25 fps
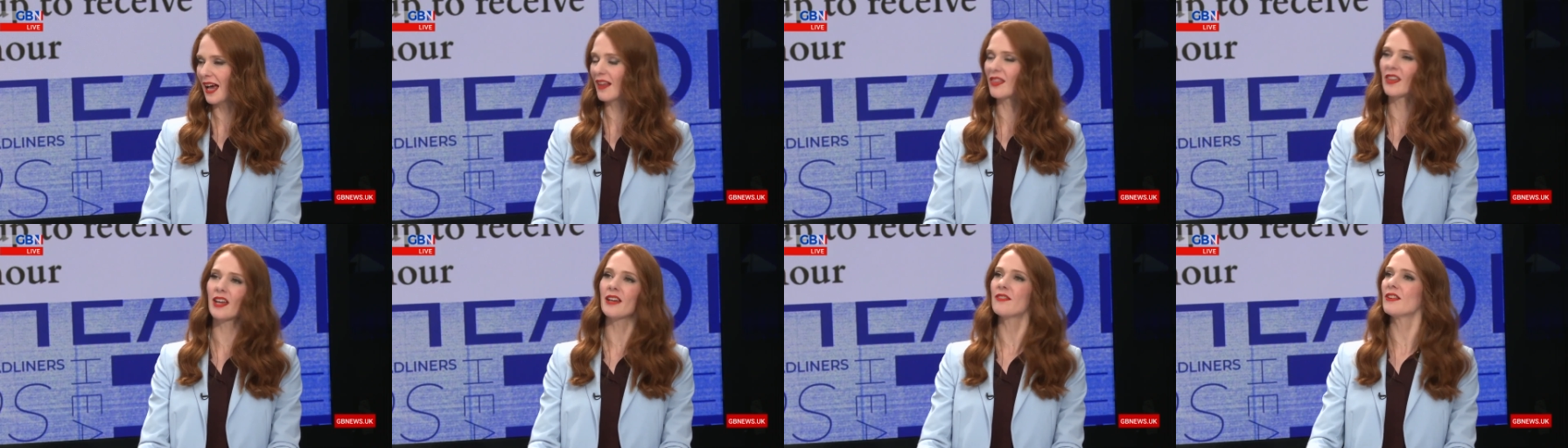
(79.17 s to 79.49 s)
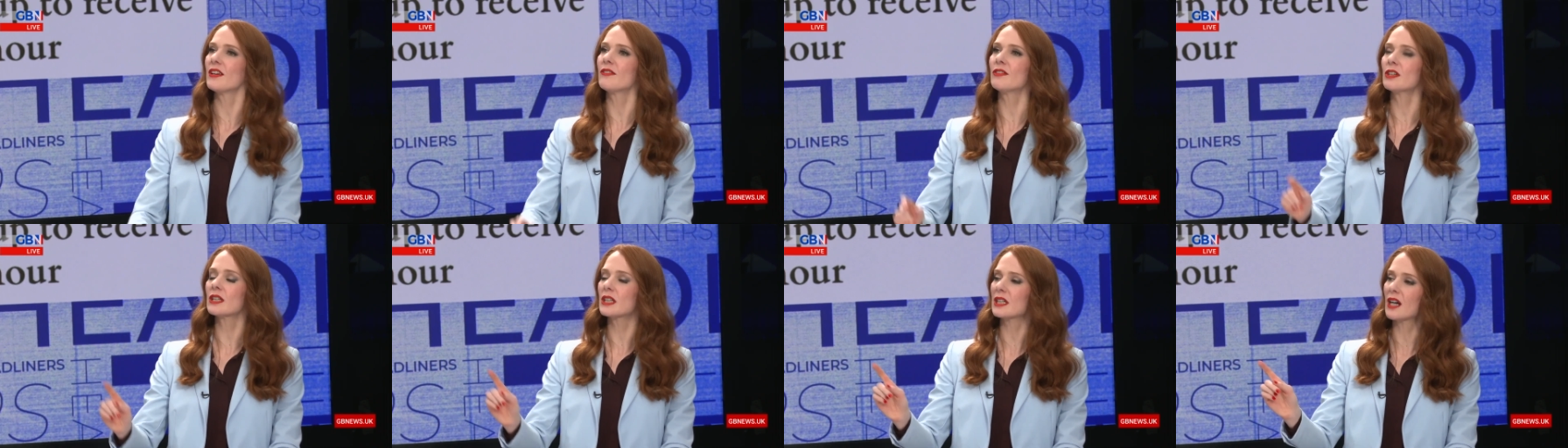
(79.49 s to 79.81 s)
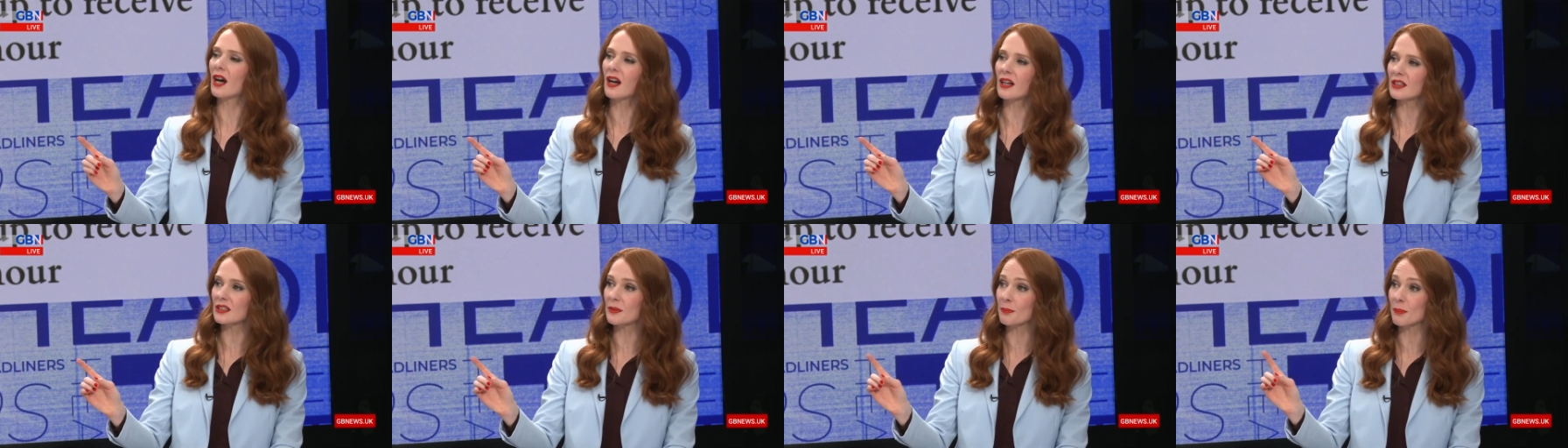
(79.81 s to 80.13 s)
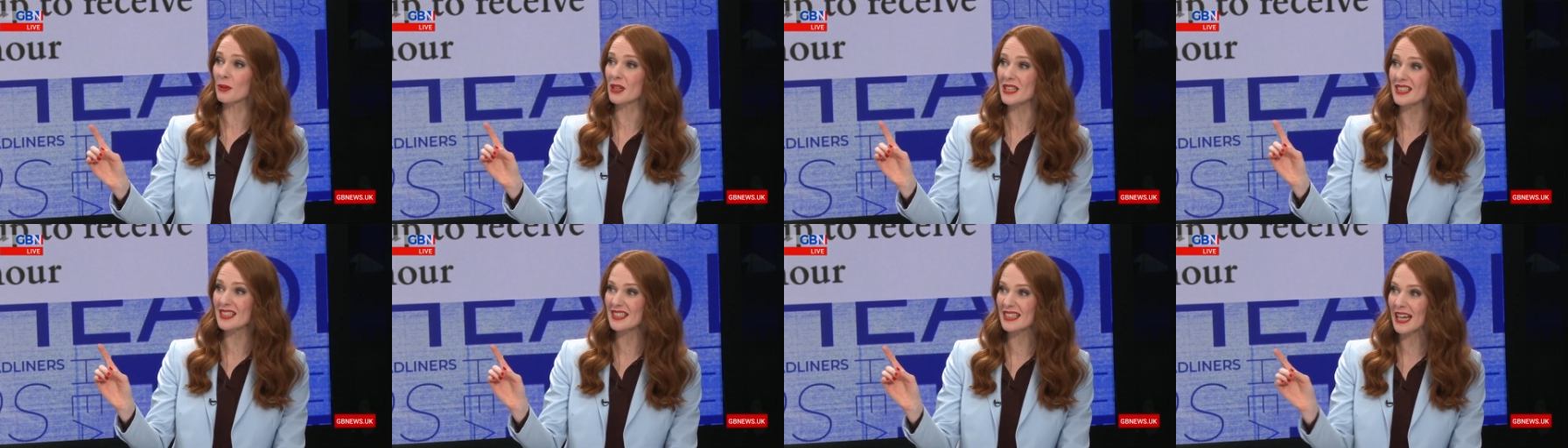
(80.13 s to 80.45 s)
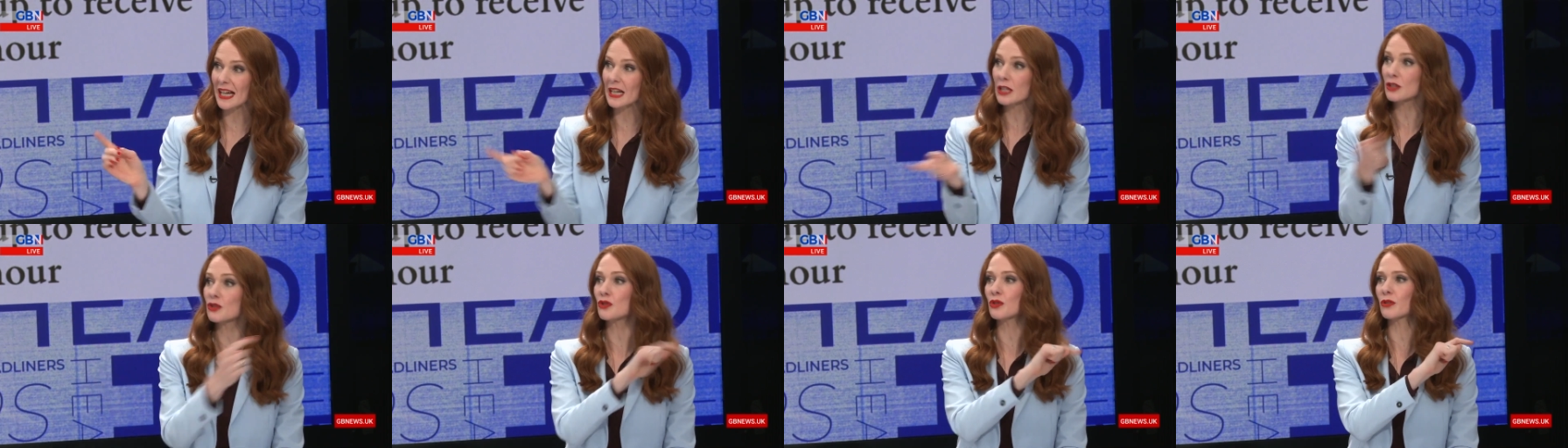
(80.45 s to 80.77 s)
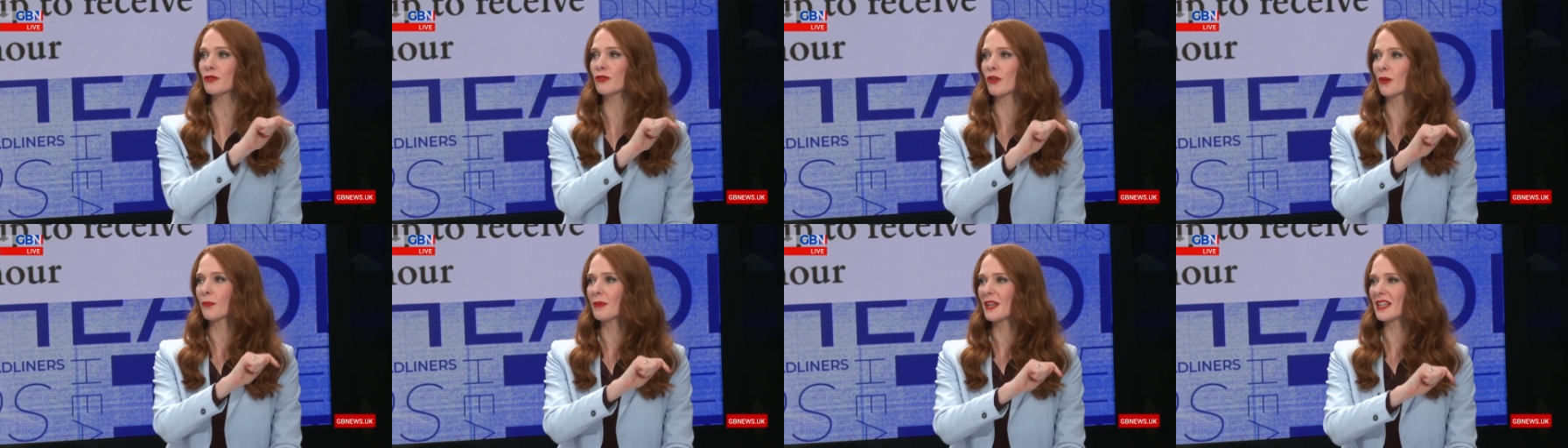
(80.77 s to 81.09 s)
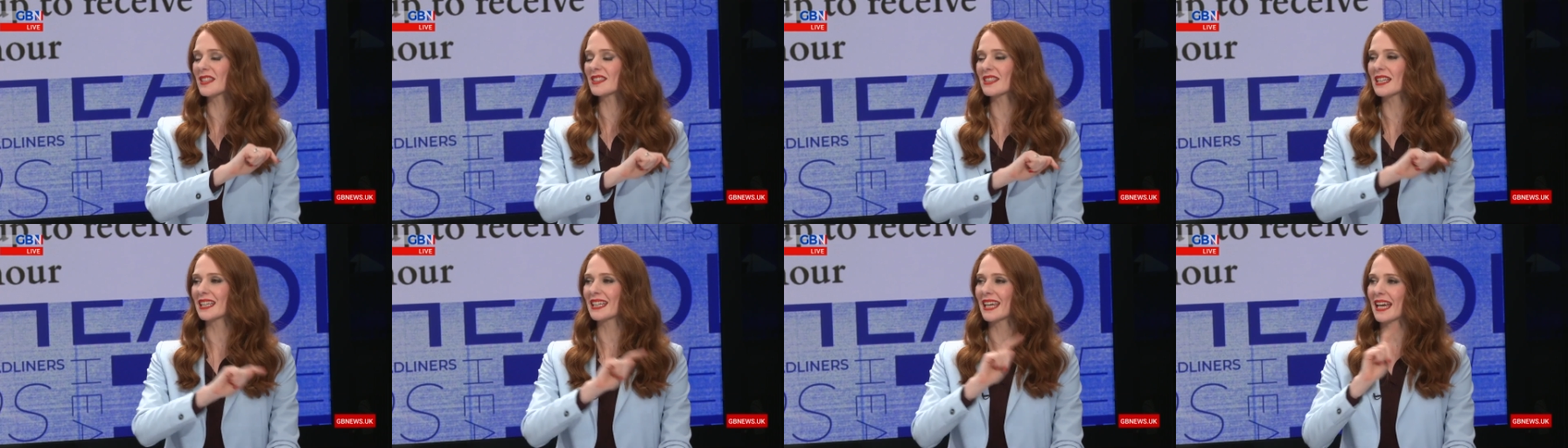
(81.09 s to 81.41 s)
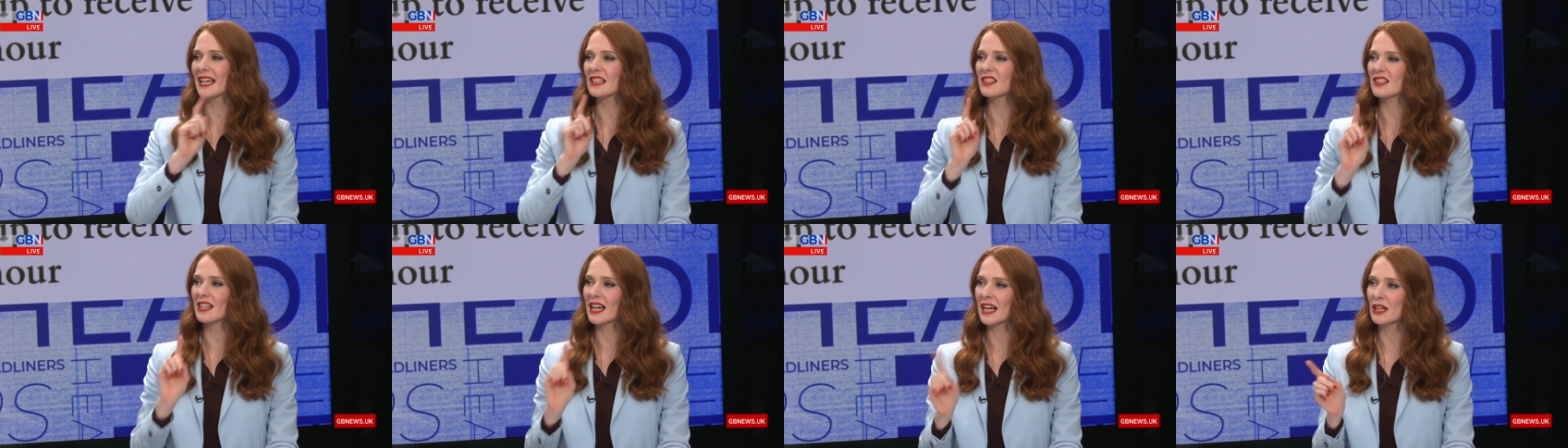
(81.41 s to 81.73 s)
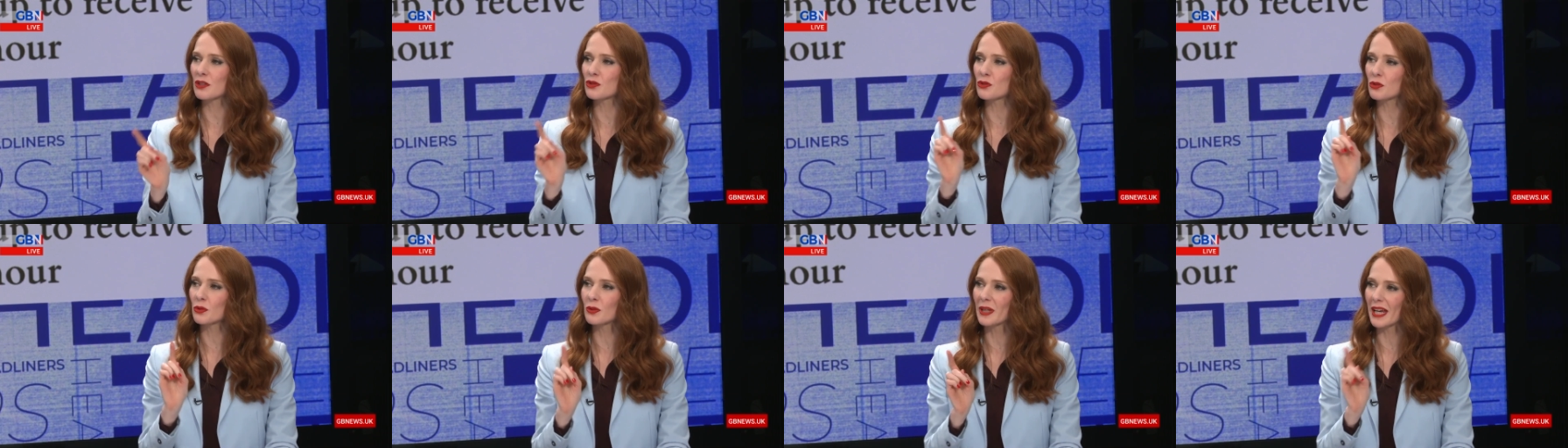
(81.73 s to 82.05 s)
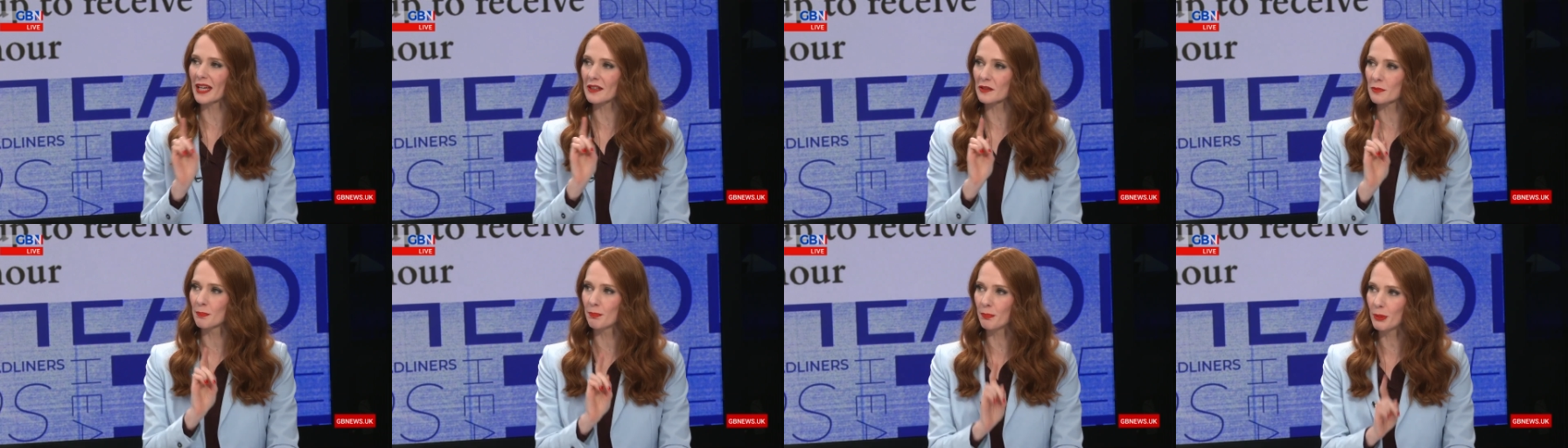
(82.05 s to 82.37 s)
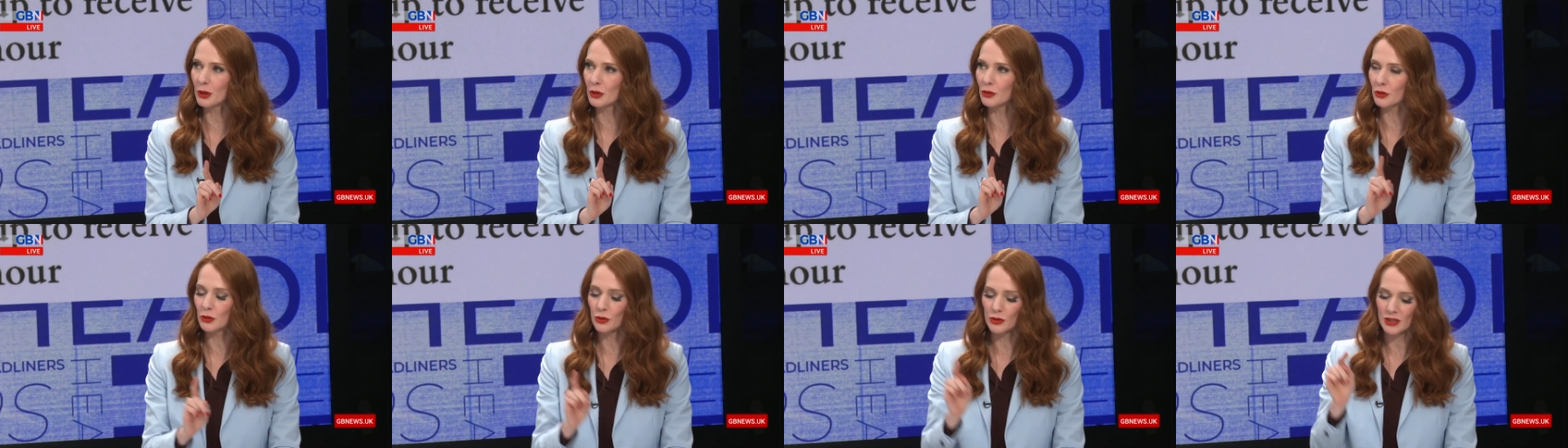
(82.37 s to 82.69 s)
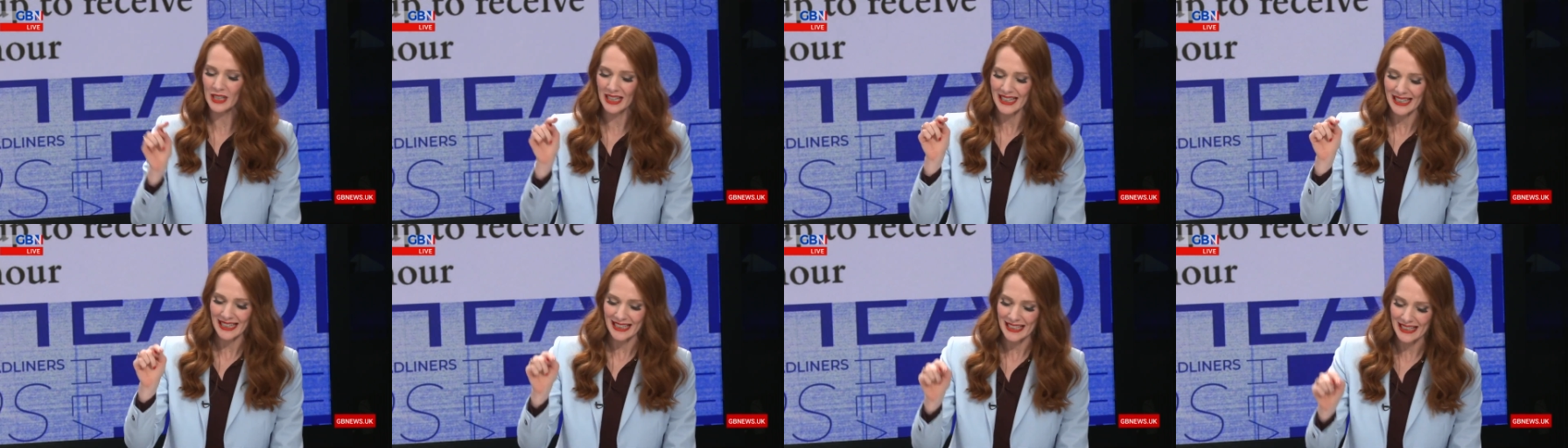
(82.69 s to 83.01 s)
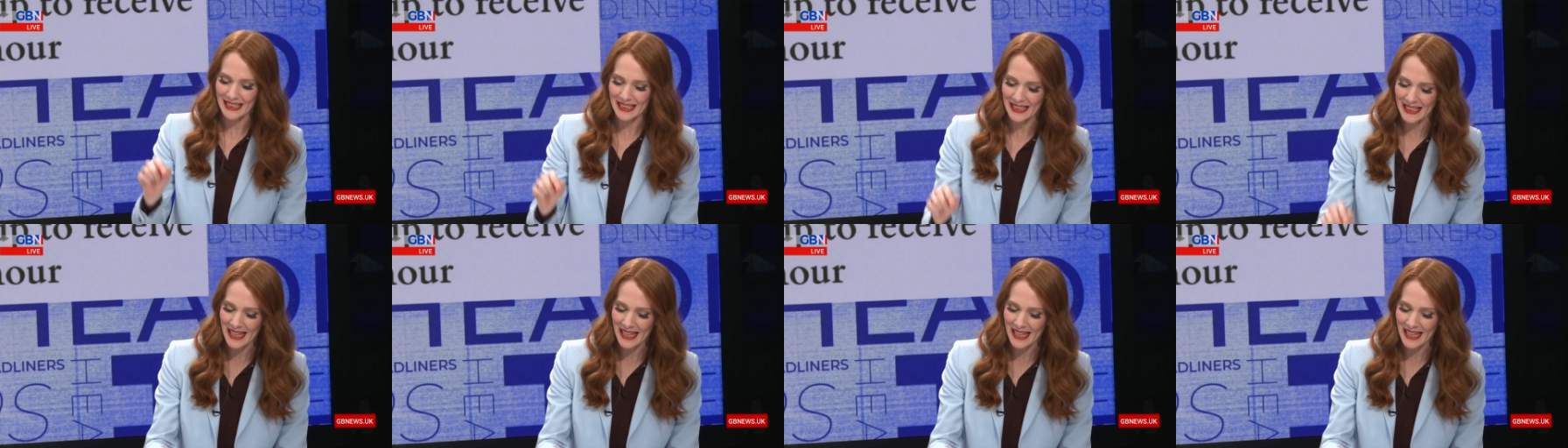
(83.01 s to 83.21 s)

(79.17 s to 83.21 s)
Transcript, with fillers: And they've even cut Prince Andrew from this in case Andrew gets booed, mm.